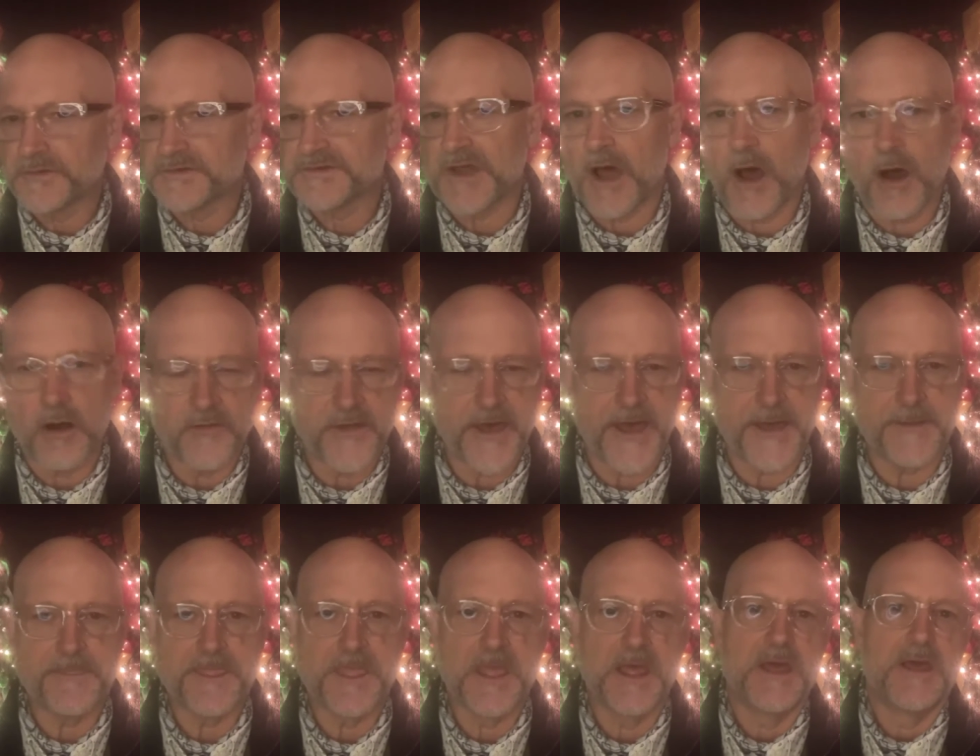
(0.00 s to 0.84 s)
all that.
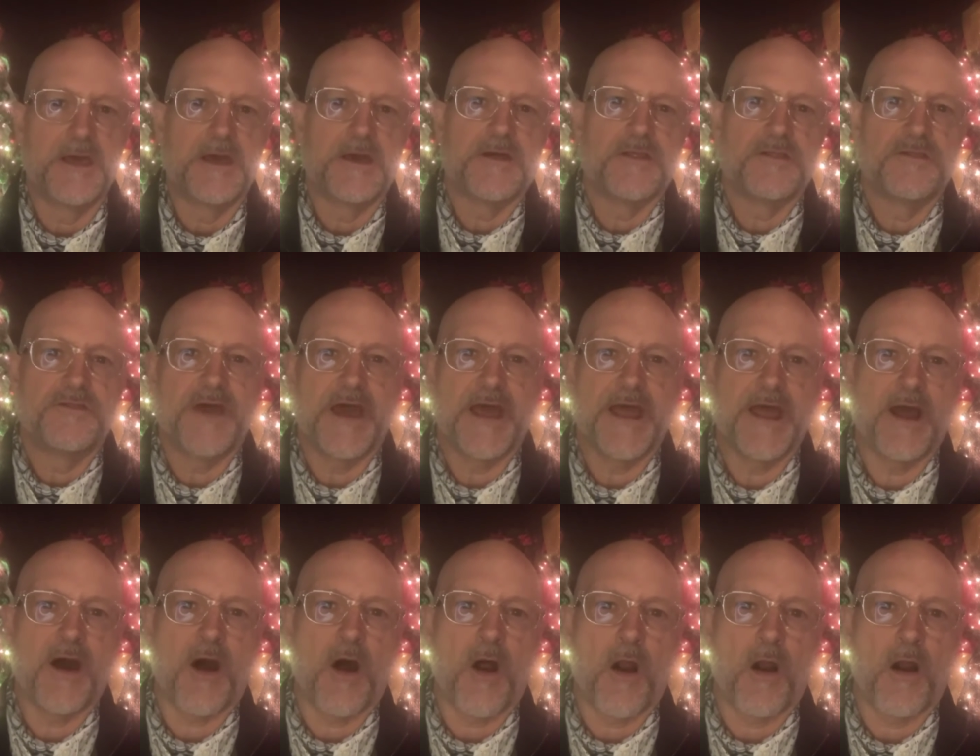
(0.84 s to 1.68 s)
They
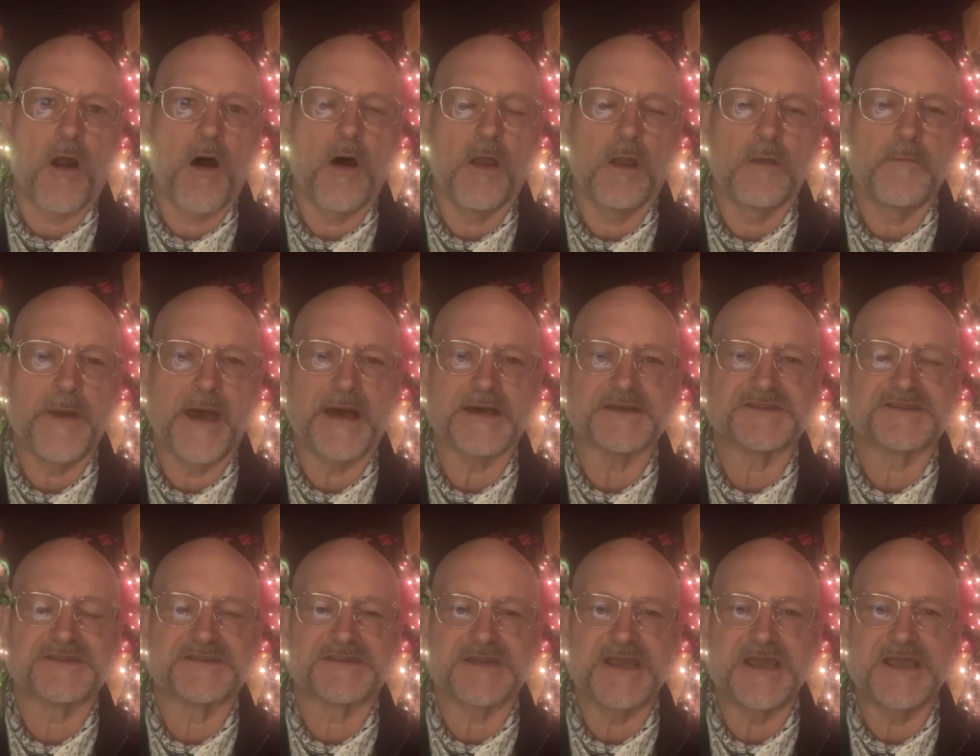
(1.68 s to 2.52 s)
are all about
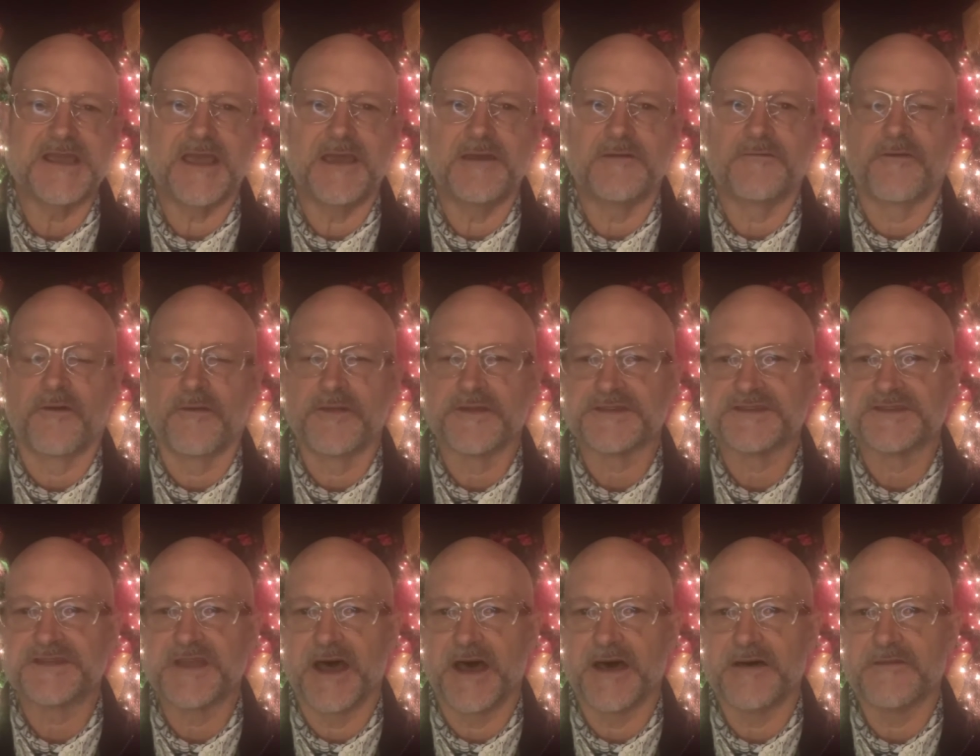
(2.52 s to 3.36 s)
seeking for the
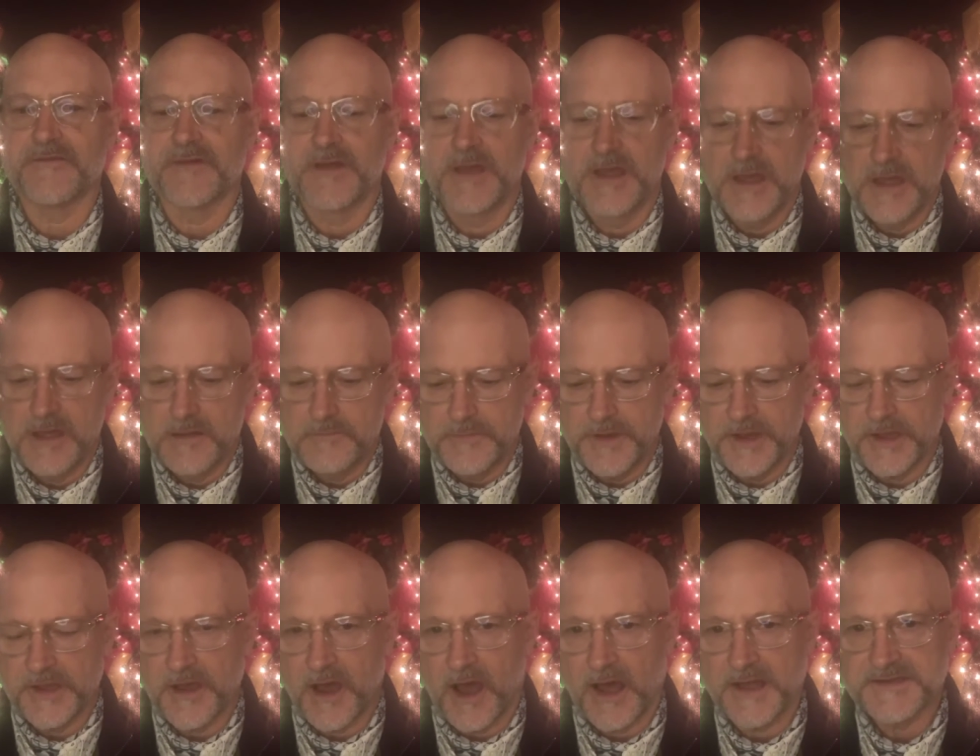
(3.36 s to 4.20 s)
stuff.
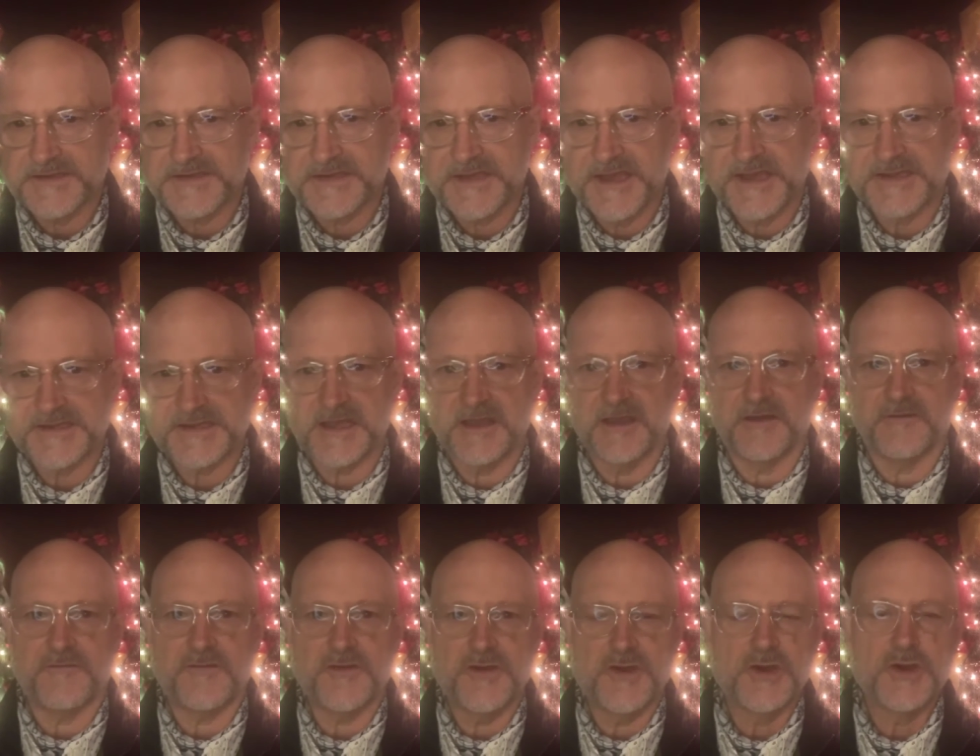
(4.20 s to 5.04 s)
But God says,
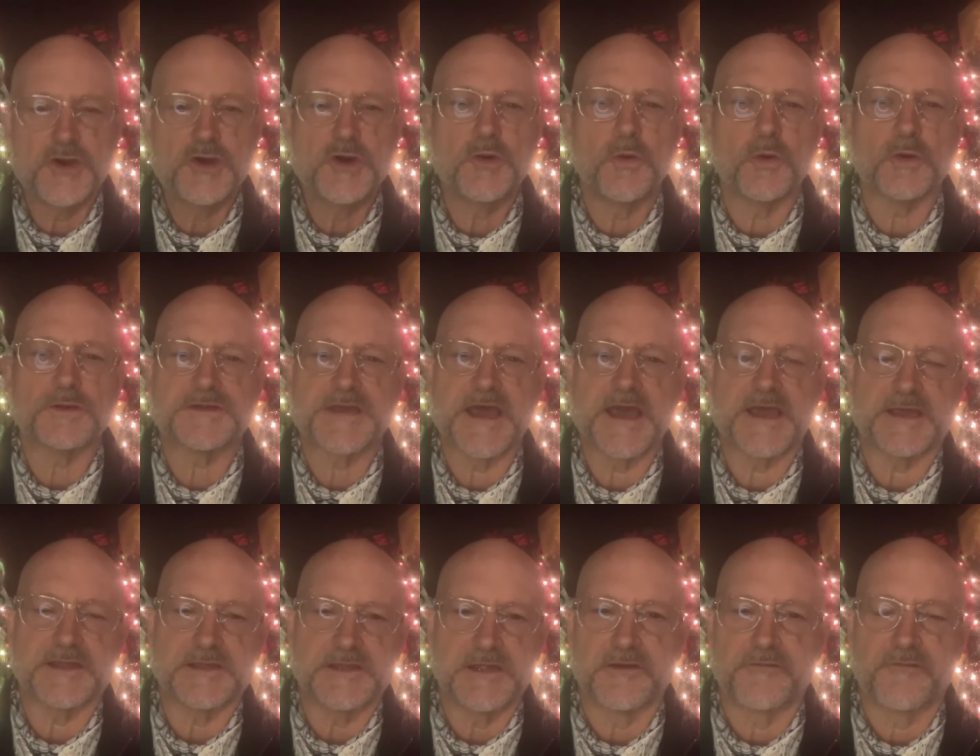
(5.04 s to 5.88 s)
if you will take
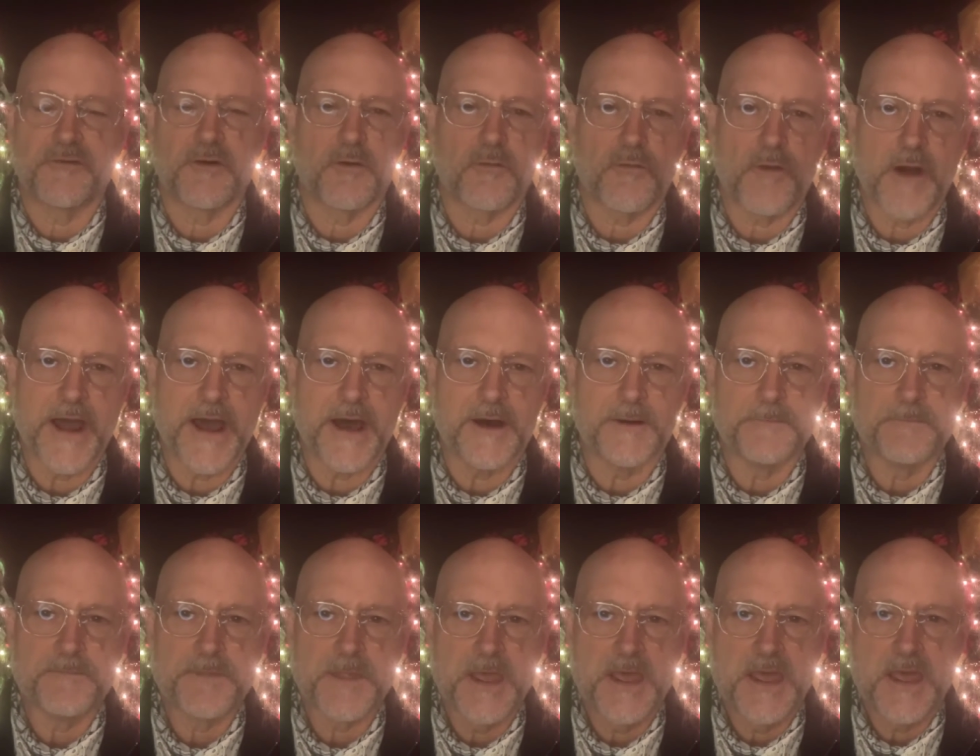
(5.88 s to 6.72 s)
a different
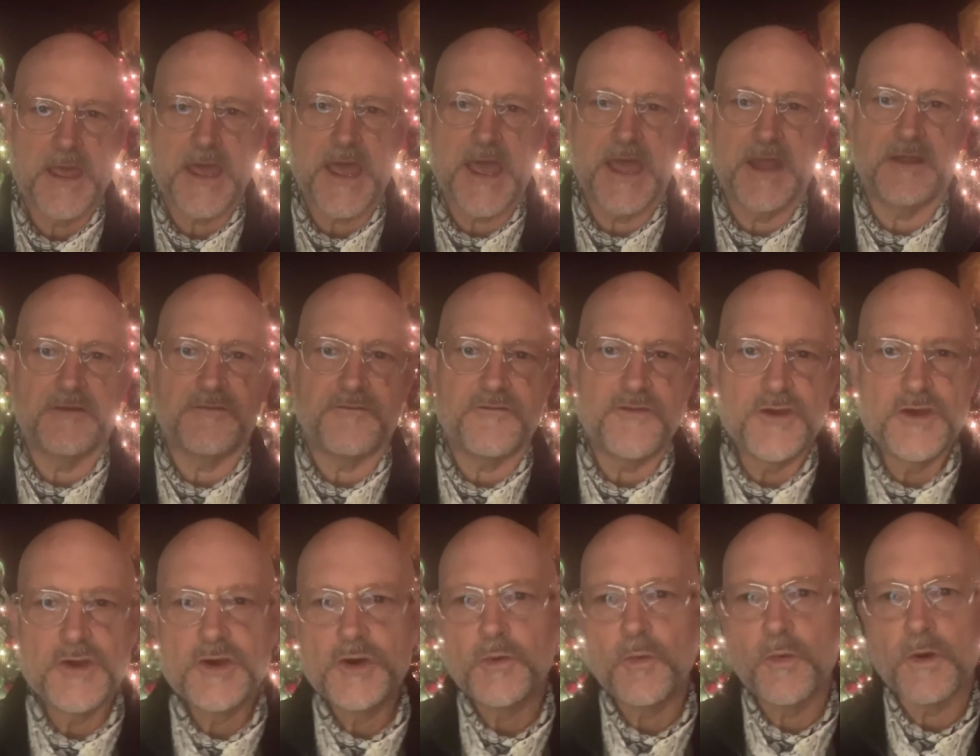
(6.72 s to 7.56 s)
route and if
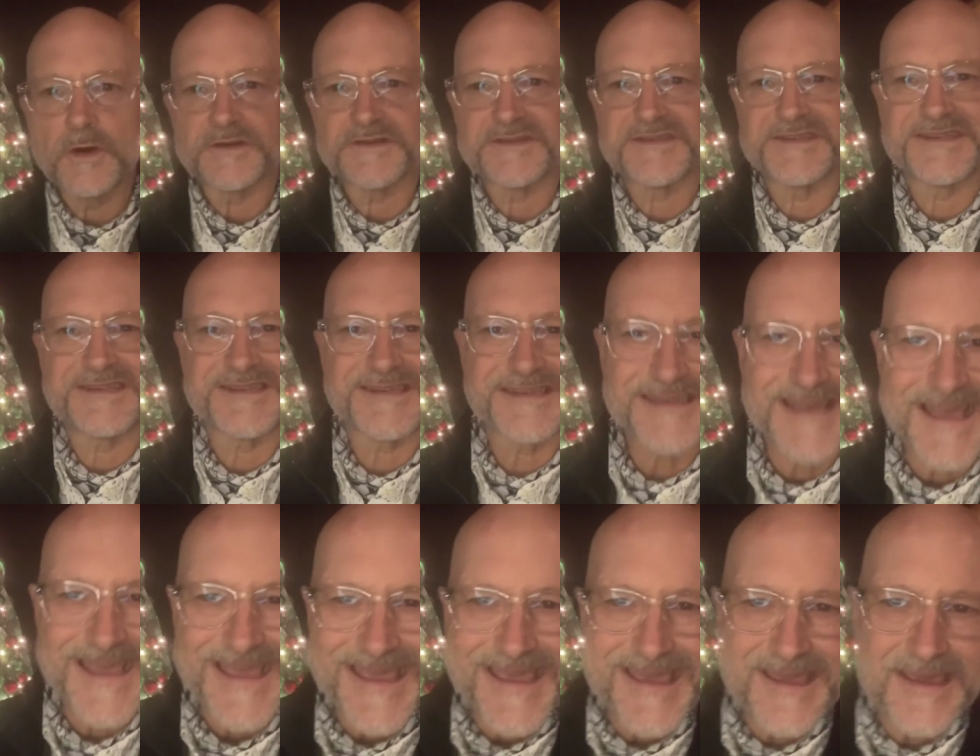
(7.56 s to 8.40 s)
you will
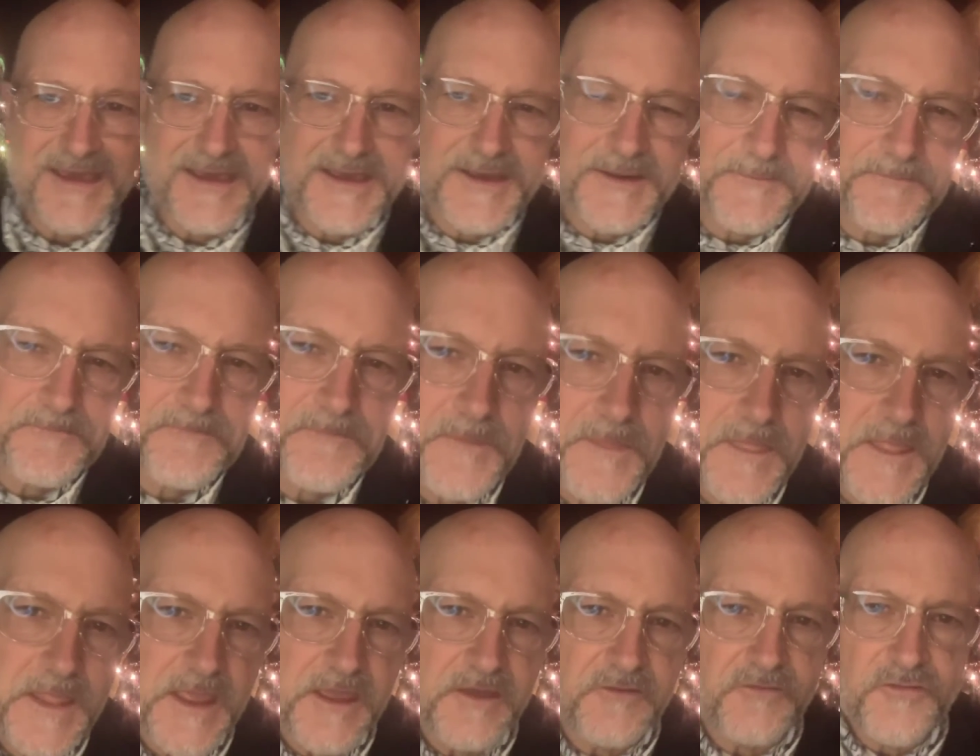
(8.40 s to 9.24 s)
seek,
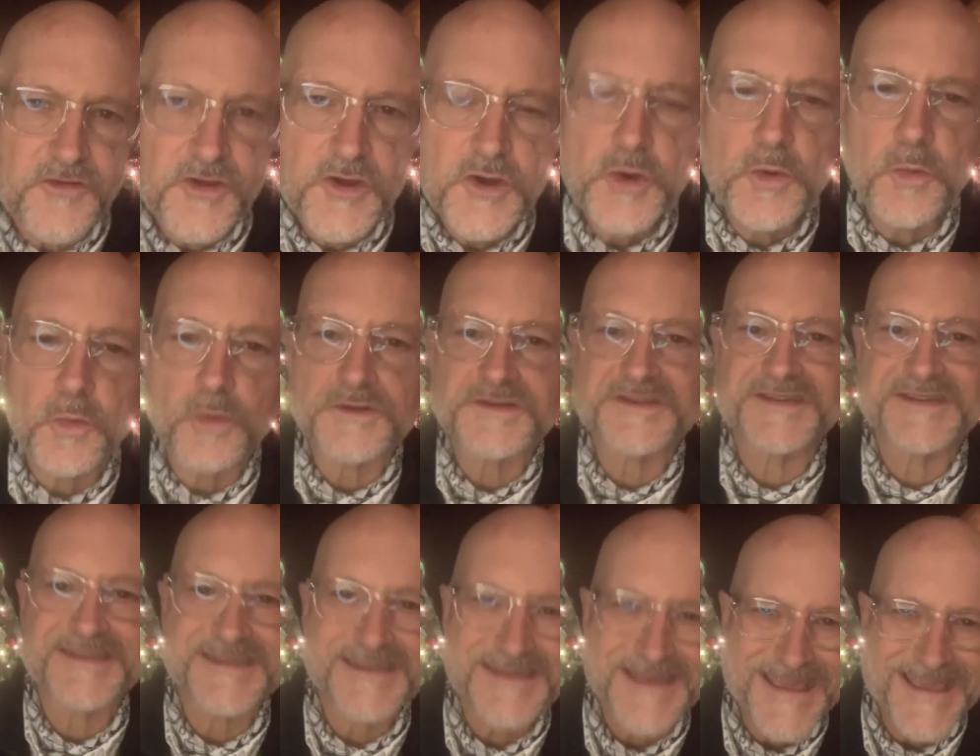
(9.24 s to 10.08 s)
if you will
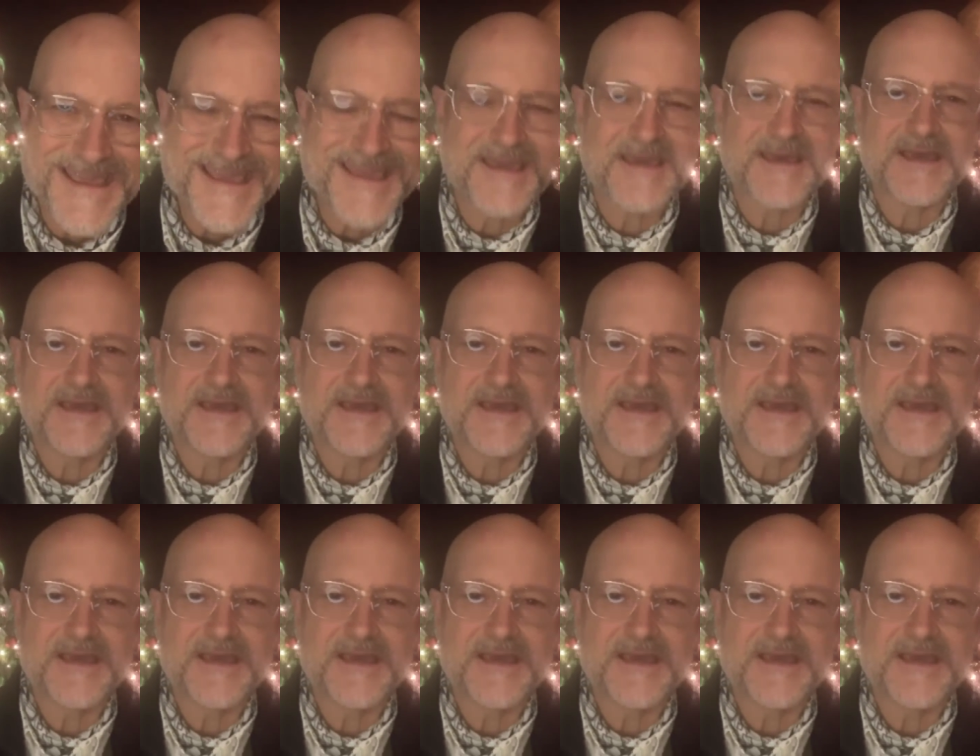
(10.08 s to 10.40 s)
seek